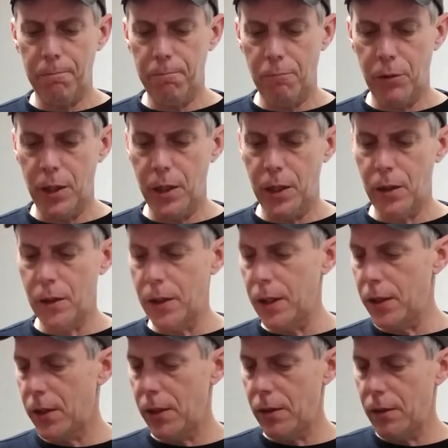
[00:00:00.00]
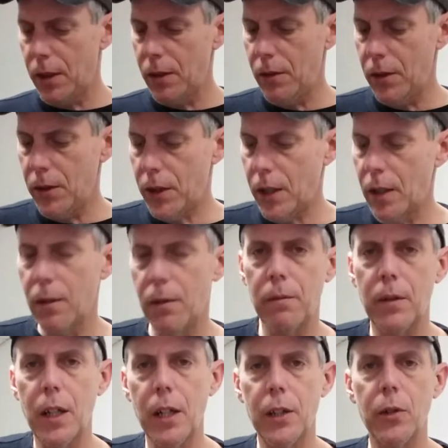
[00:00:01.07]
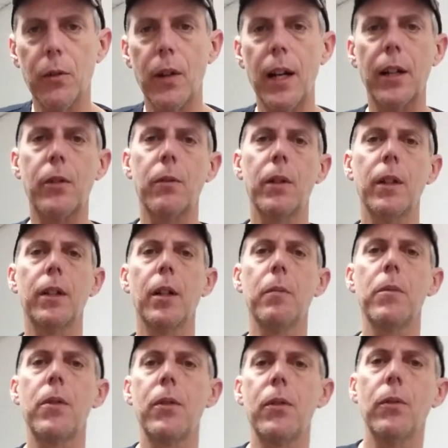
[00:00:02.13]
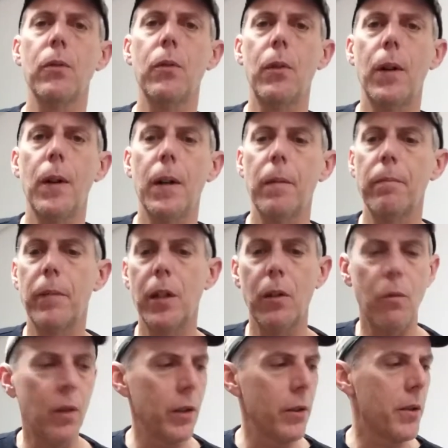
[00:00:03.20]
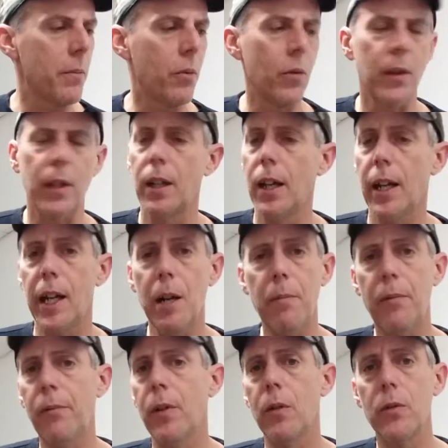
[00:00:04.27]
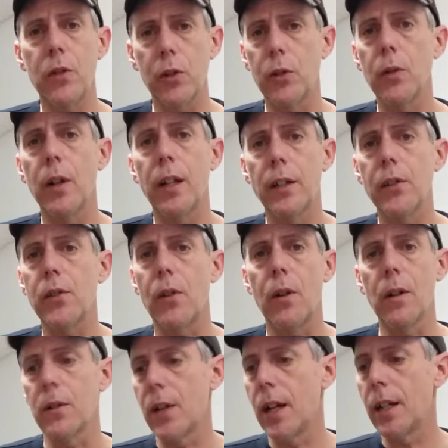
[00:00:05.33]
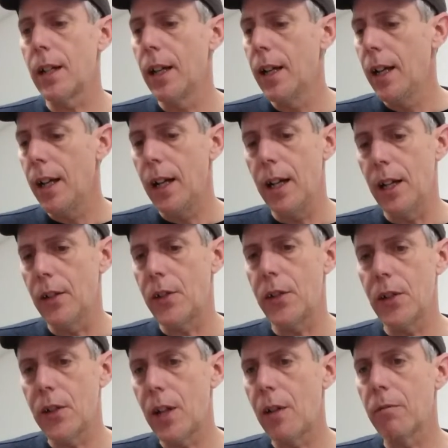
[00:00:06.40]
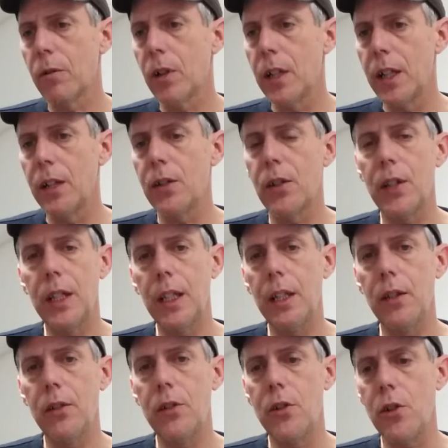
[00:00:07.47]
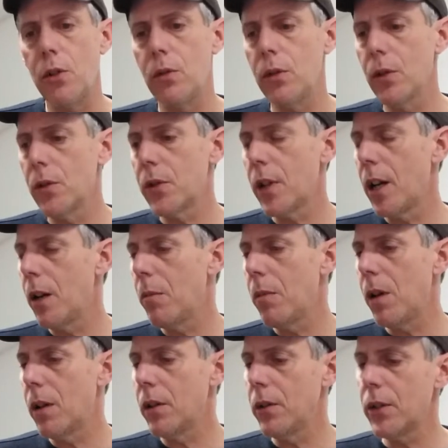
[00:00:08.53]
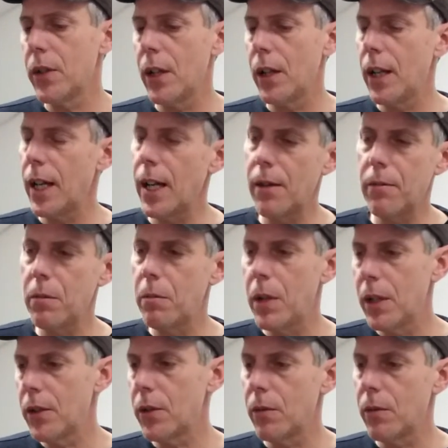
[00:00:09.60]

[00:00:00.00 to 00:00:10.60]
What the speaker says: What do you call that? Just kind of correct when it comes to what you're supporting. Epiphones are great guitars. Since I've run into these junior style models, now I haven't messed